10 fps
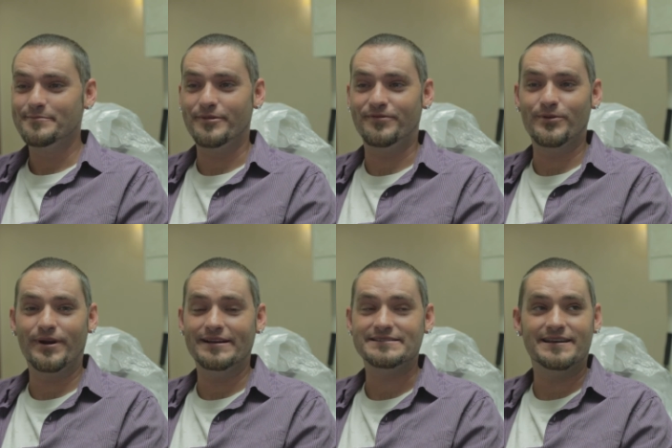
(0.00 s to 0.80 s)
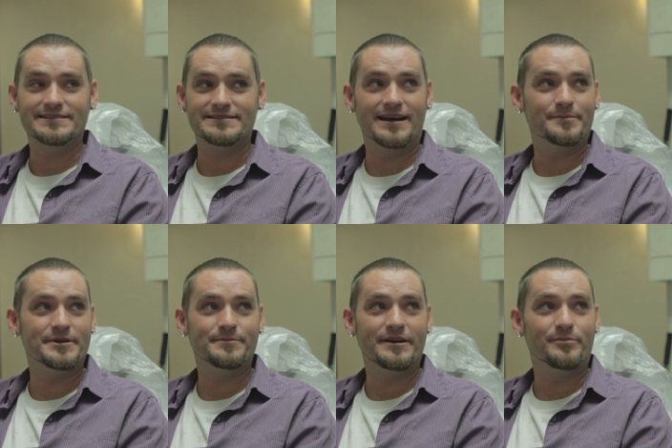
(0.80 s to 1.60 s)
Before I stayed stopped
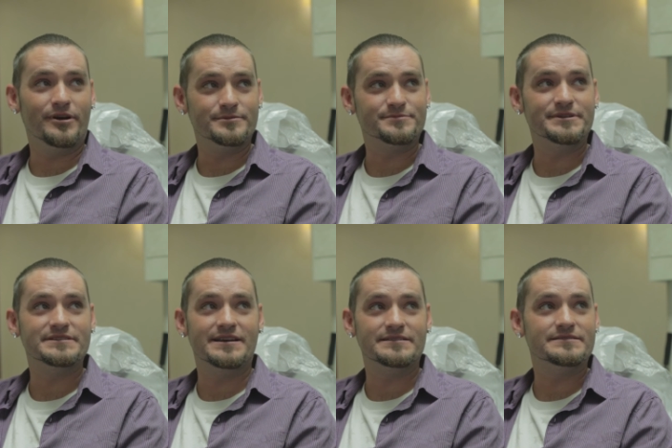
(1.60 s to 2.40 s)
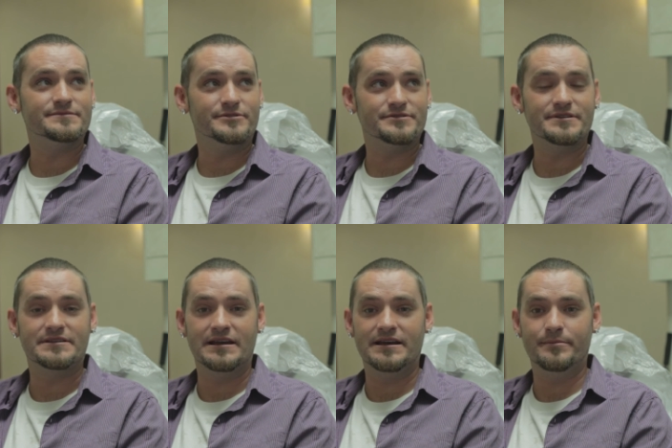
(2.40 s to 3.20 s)
up, I had problems with my sinuses most of
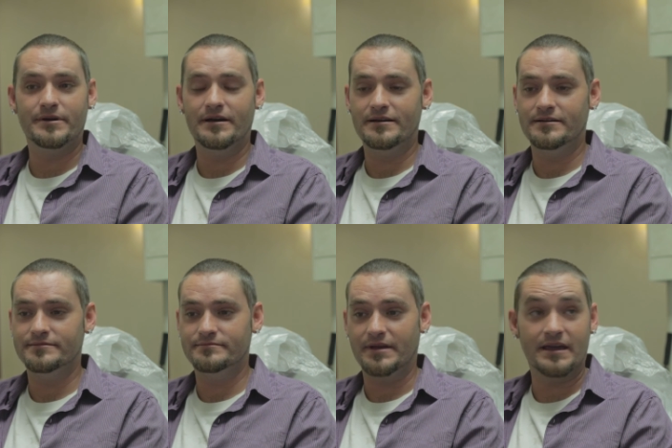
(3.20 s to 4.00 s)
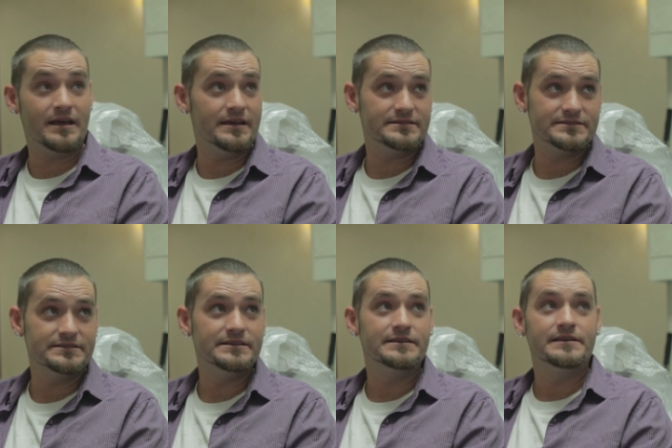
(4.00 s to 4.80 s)
the time, headaches.
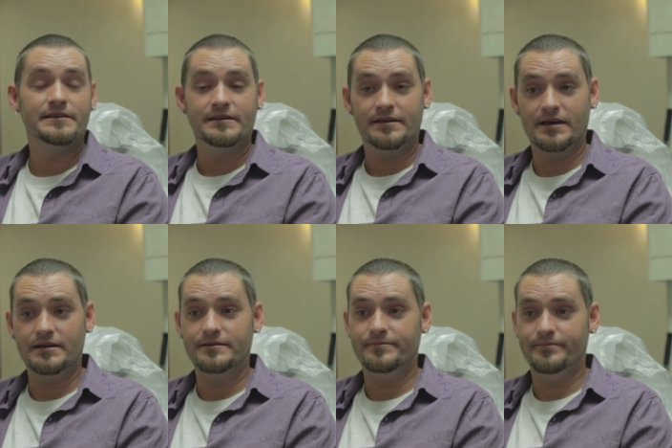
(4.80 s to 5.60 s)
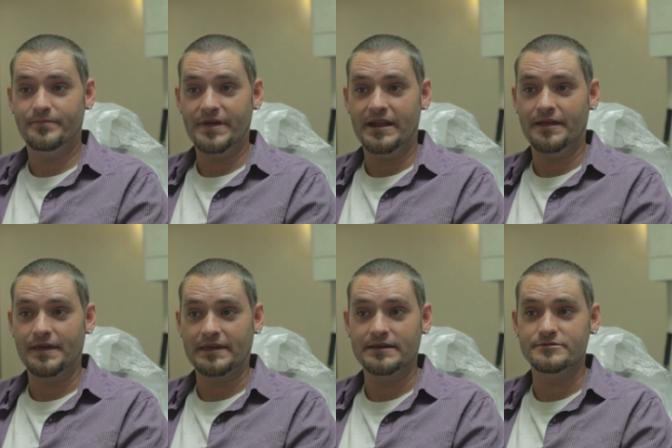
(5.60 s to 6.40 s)
And I
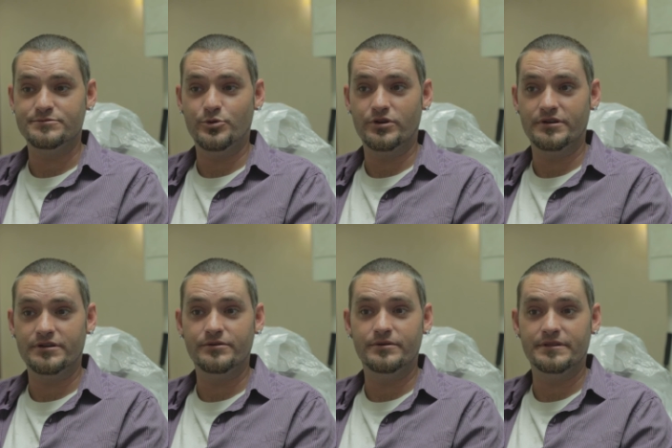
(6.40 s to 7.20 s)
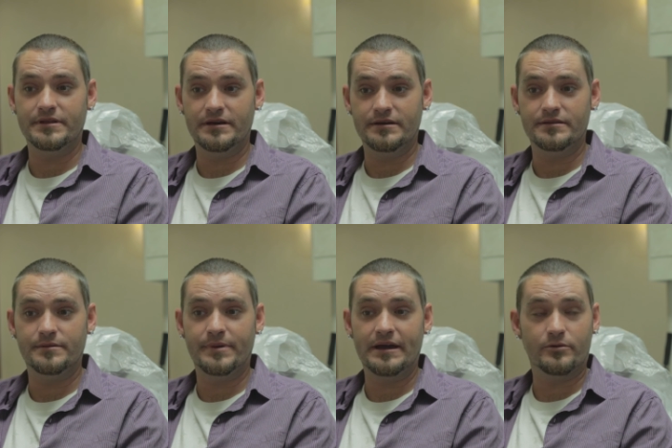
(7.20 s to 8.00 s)
think it was more to do with the
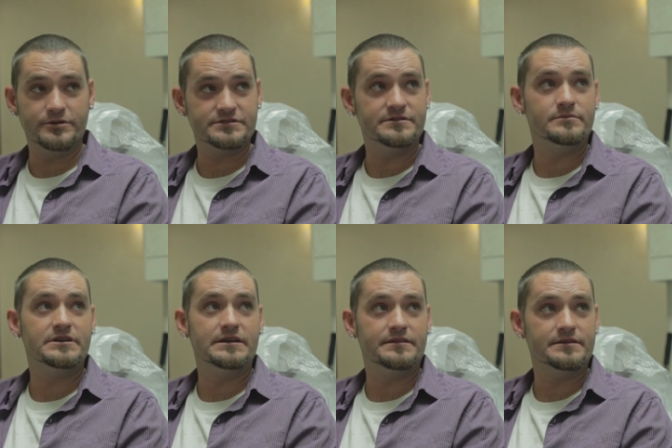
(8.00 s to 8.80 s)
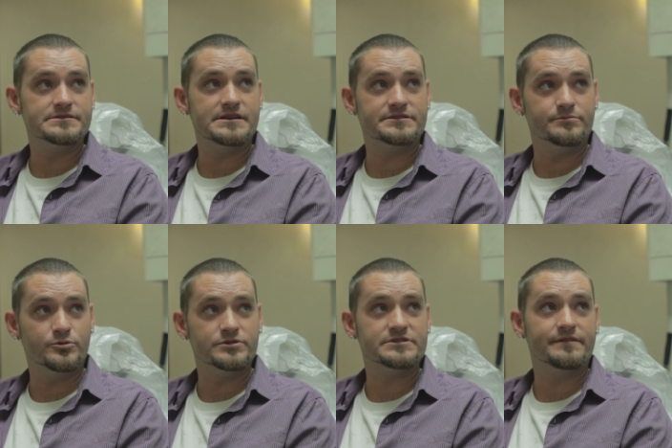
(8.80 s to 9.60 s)
back wisdom teeth because that's the
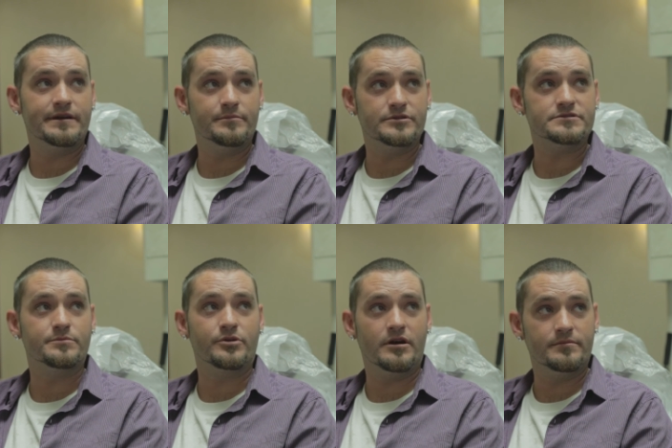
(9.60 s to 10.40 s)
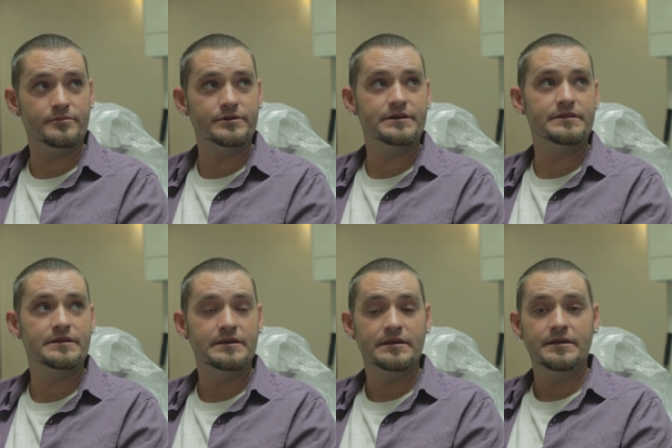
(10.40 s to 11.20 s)
ones I've had most of the problem with.
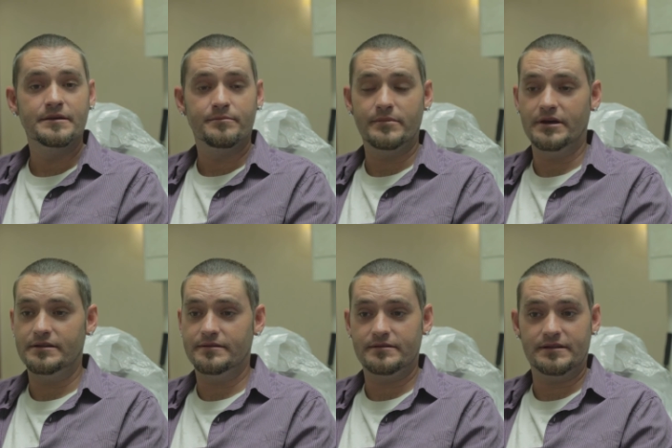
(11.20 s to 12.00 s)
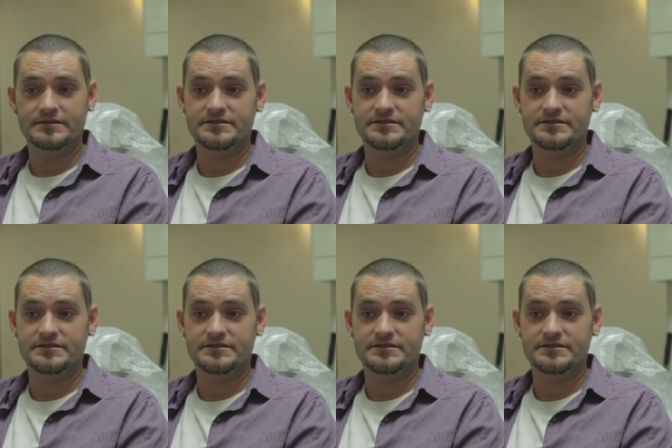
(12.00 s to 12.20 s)
But like